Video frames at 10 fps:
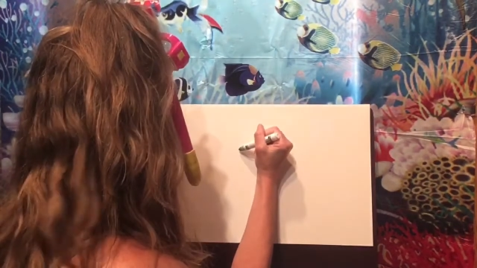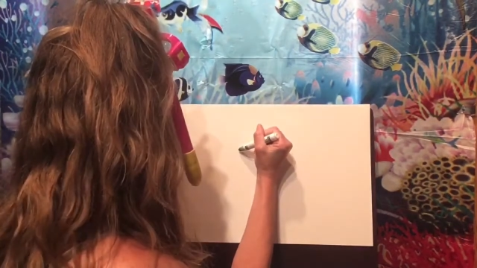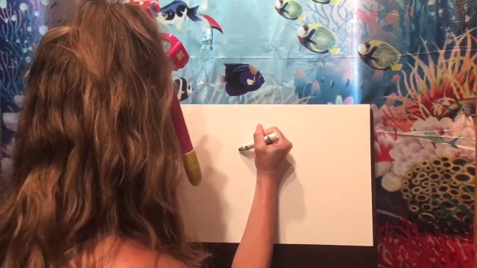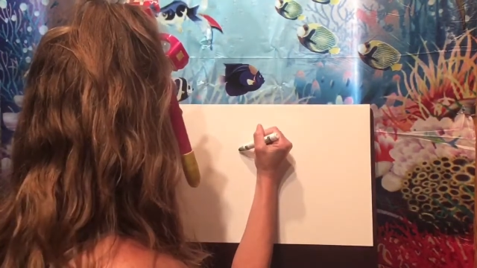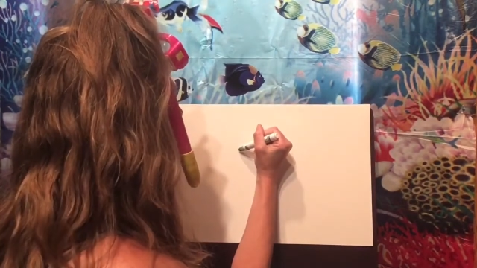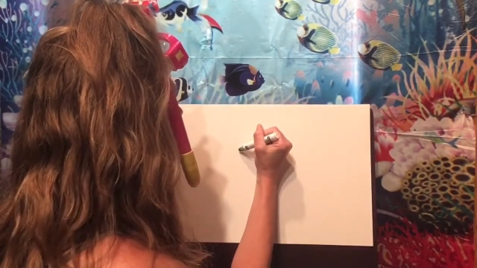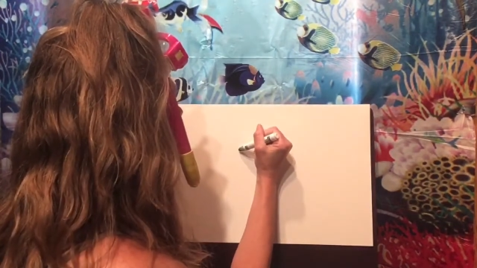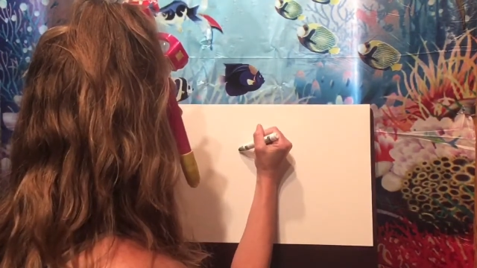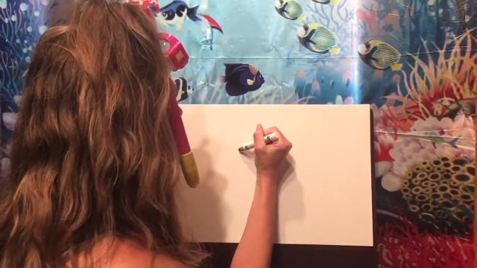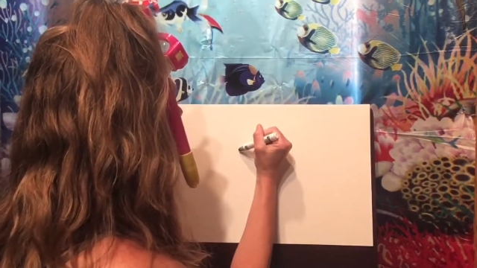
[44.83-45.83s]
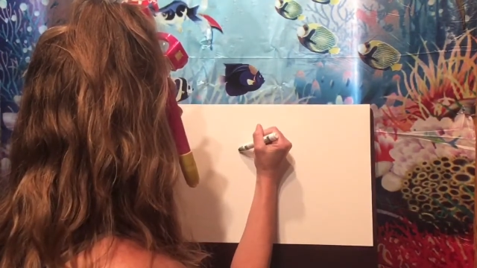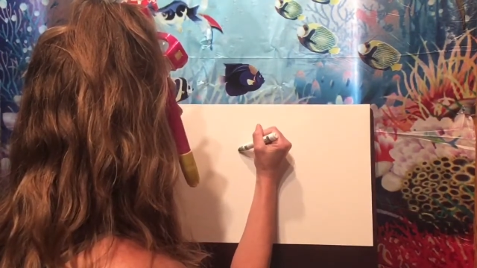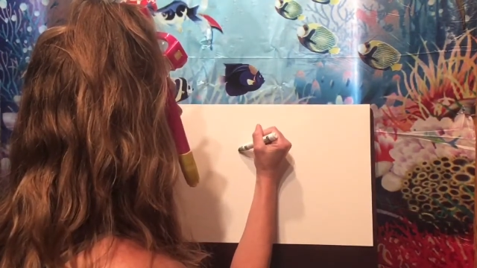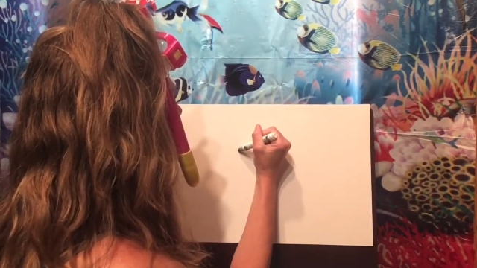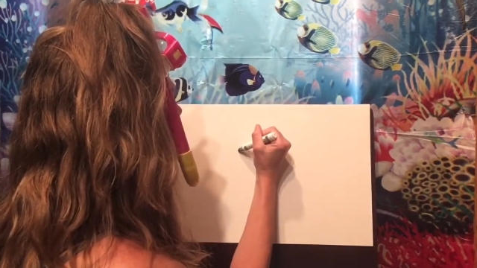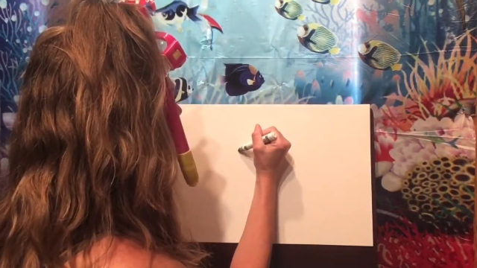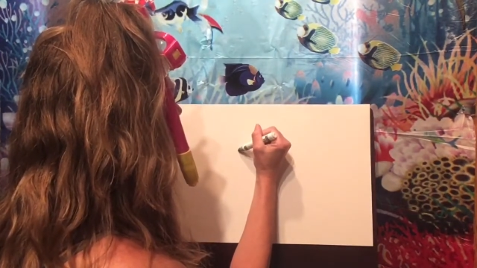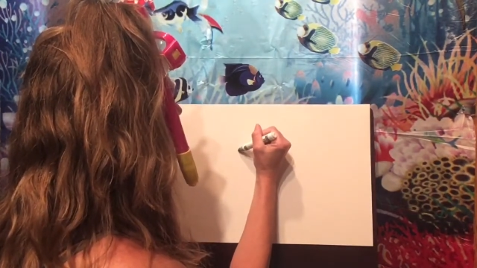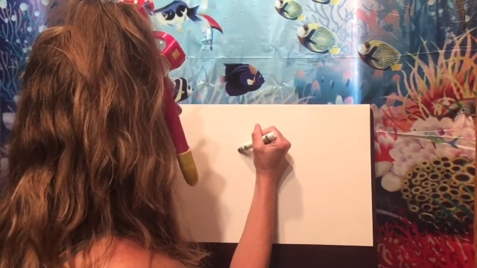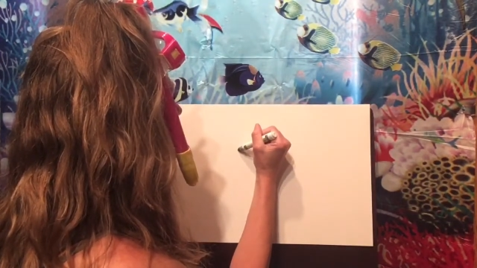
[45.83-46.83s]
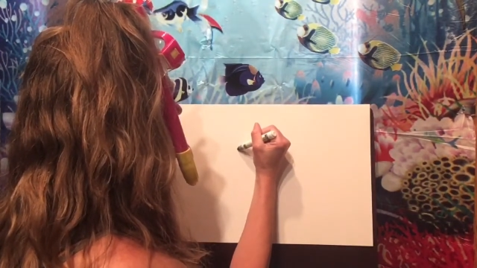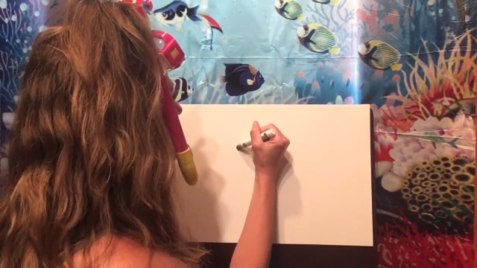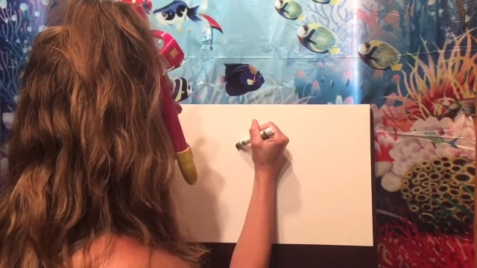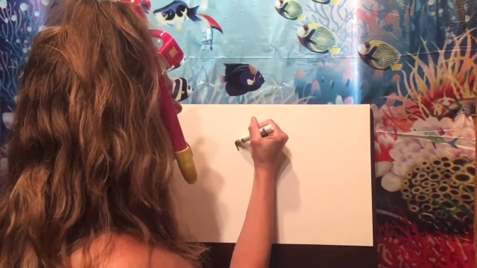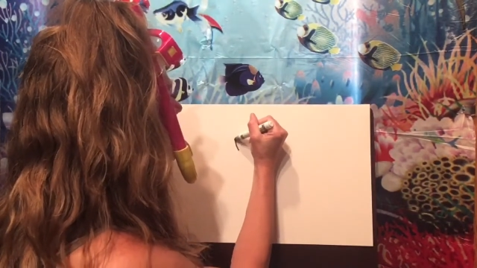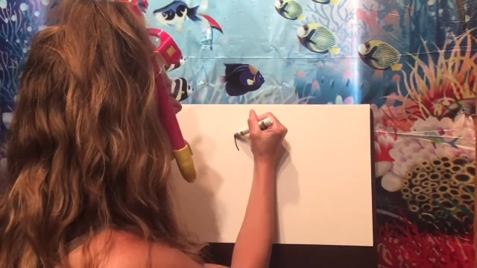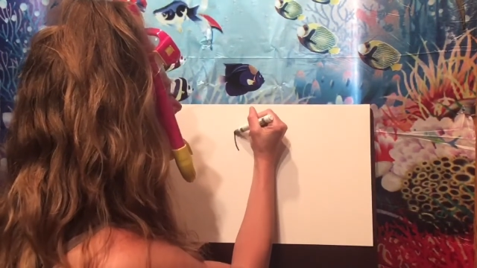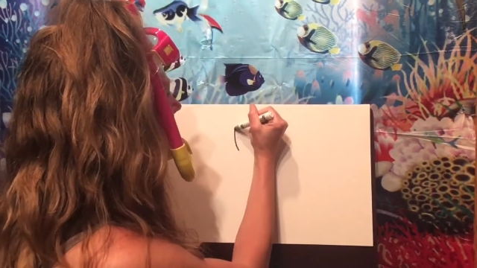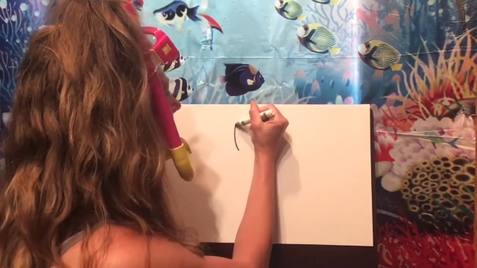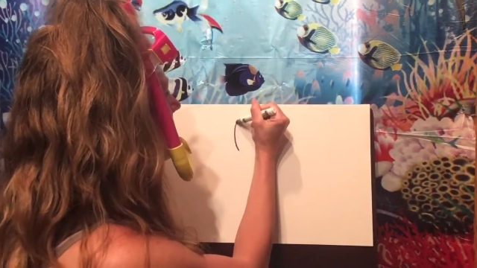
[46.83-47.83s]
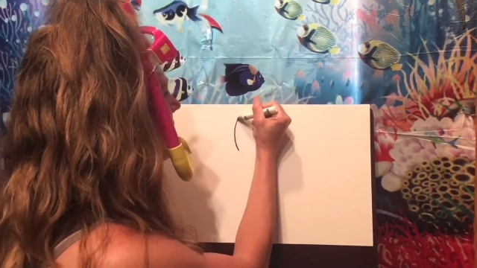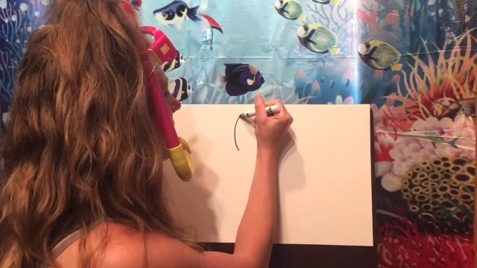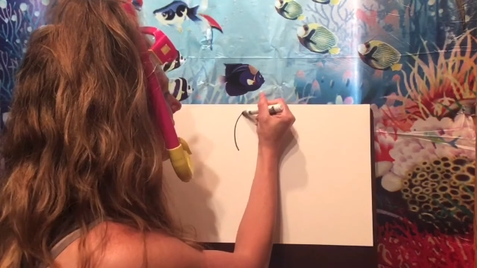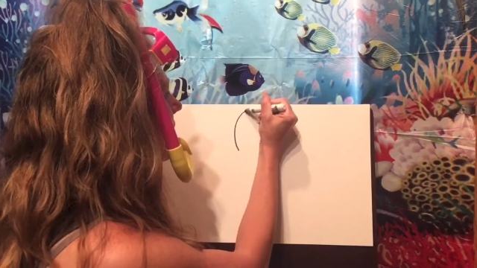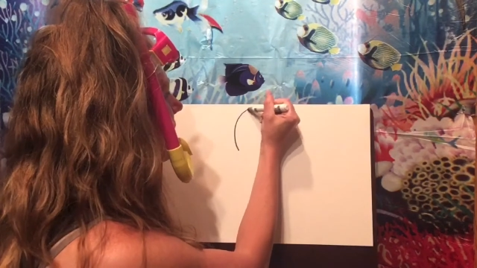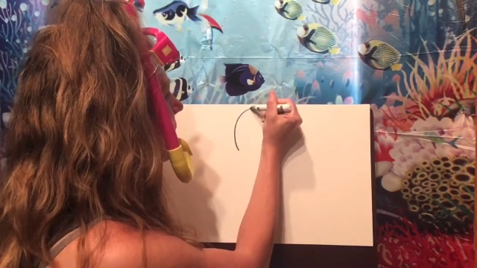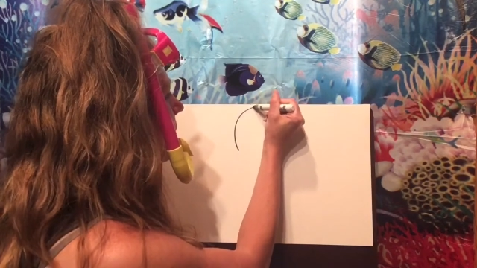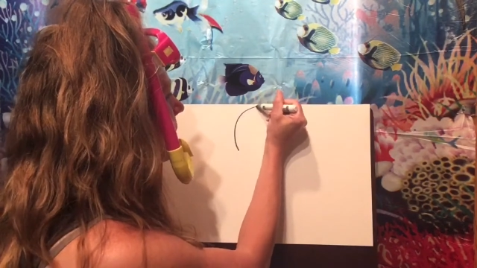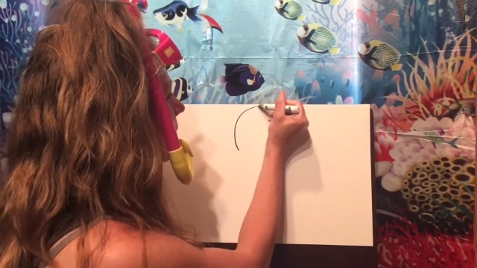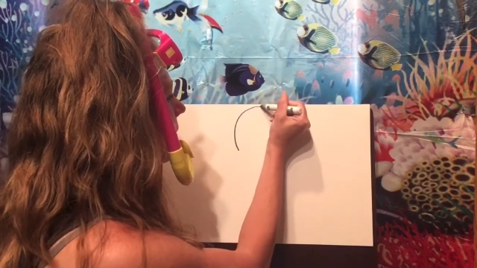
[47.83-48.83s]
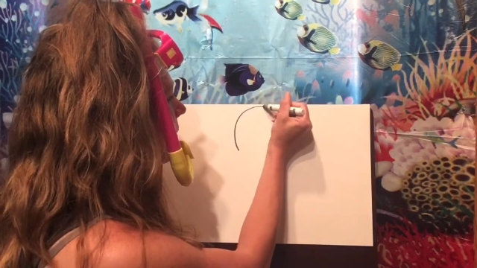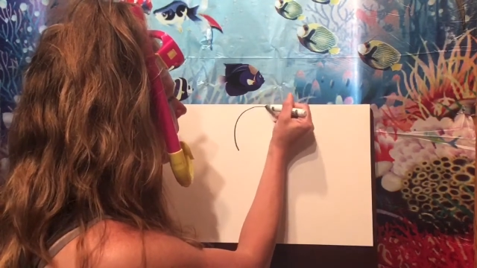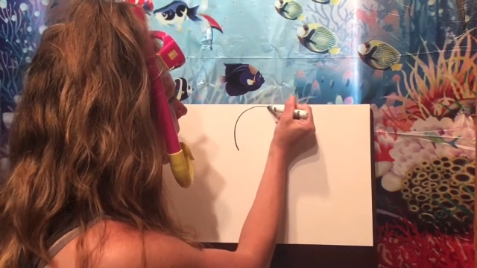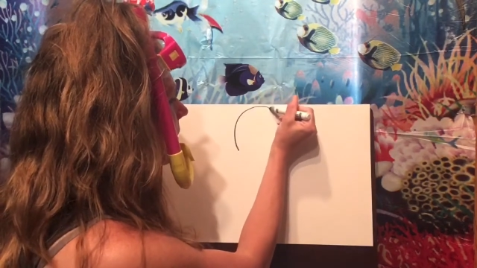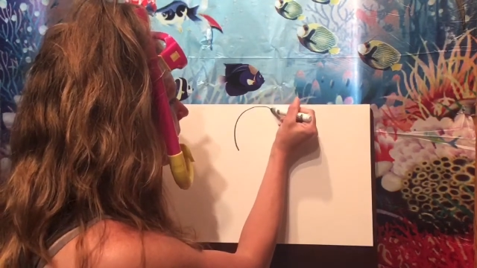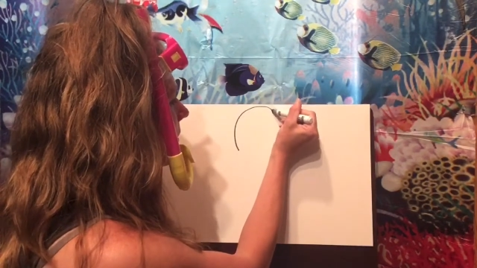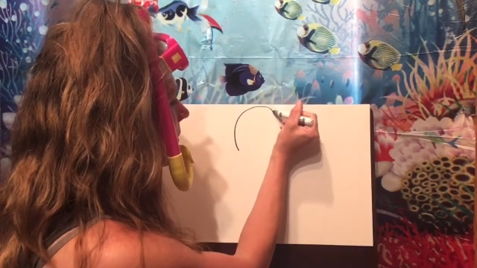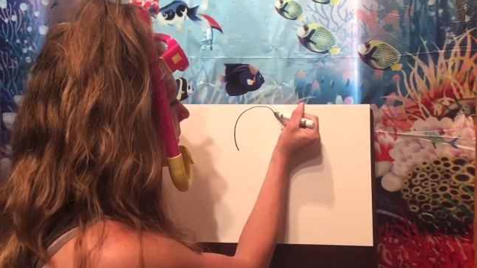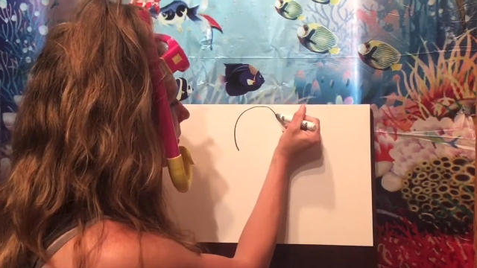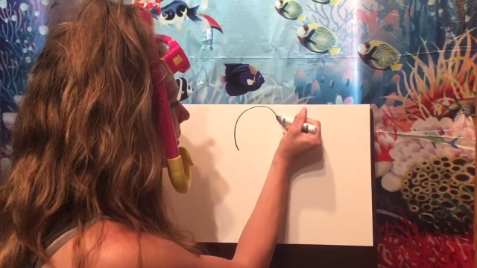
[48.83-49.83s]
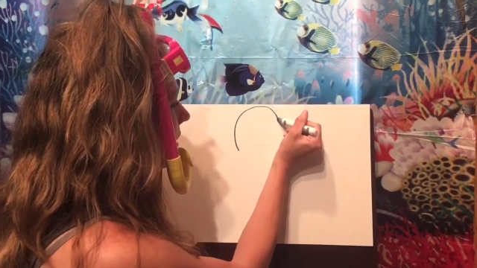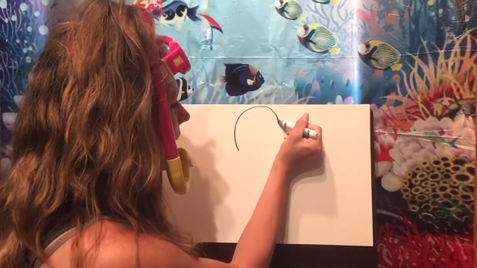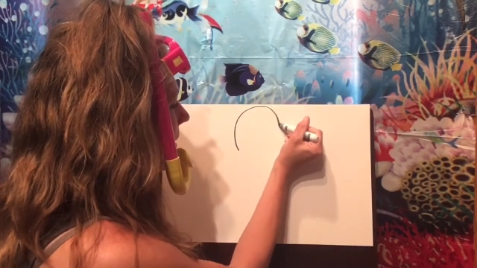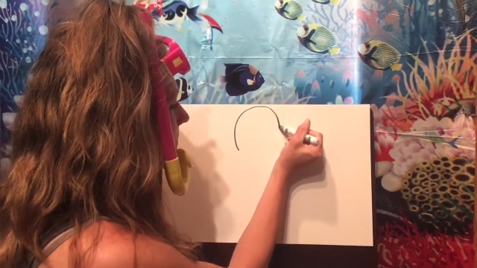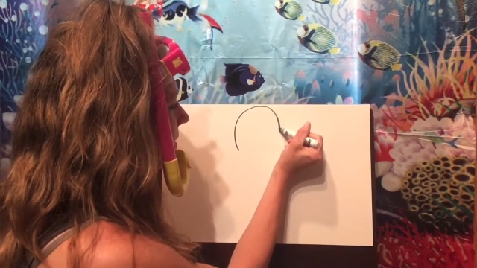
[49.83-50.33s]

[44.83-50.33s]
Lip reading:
No face is visible, so there are no lips to read.